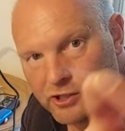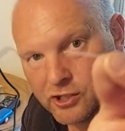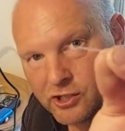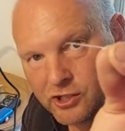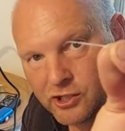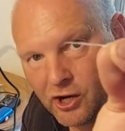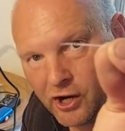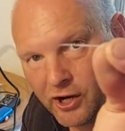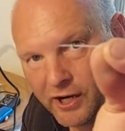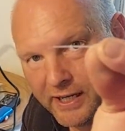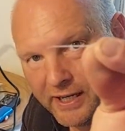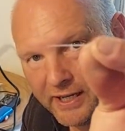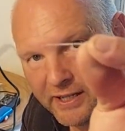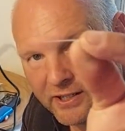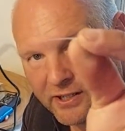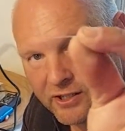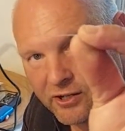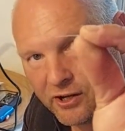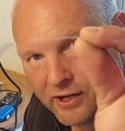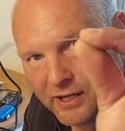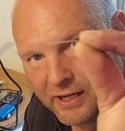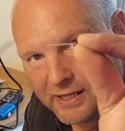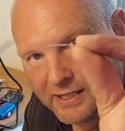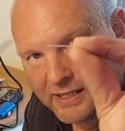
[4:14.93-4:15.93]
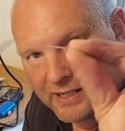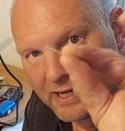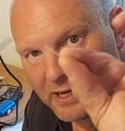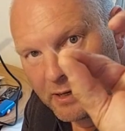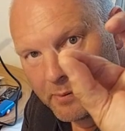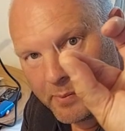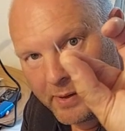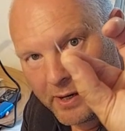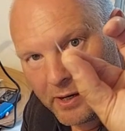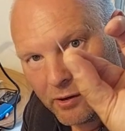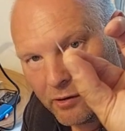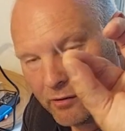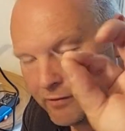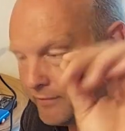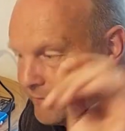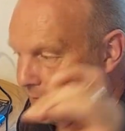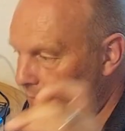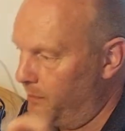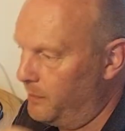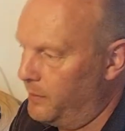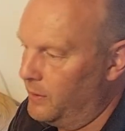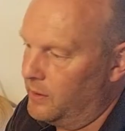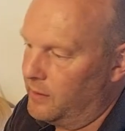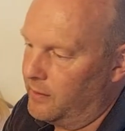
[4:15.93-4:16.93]
Tiniest little bit off,
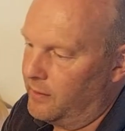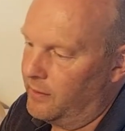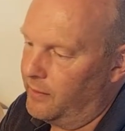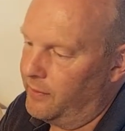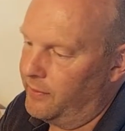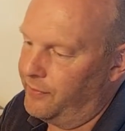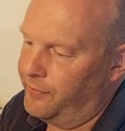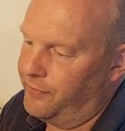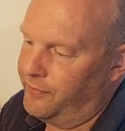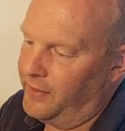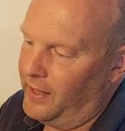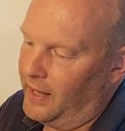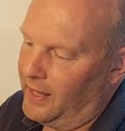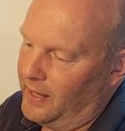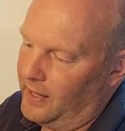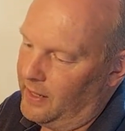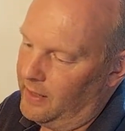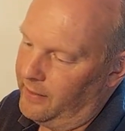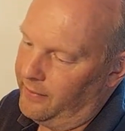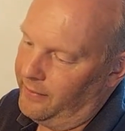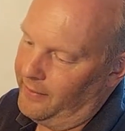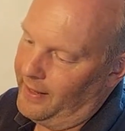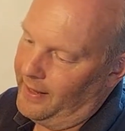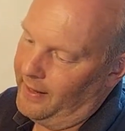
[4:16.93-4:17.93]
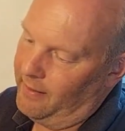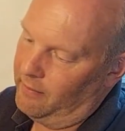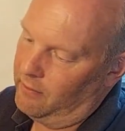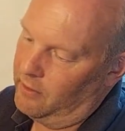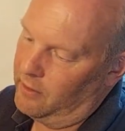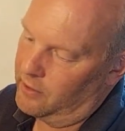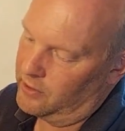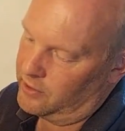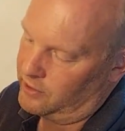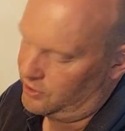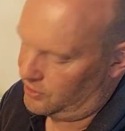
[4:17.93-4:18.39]
but that now looks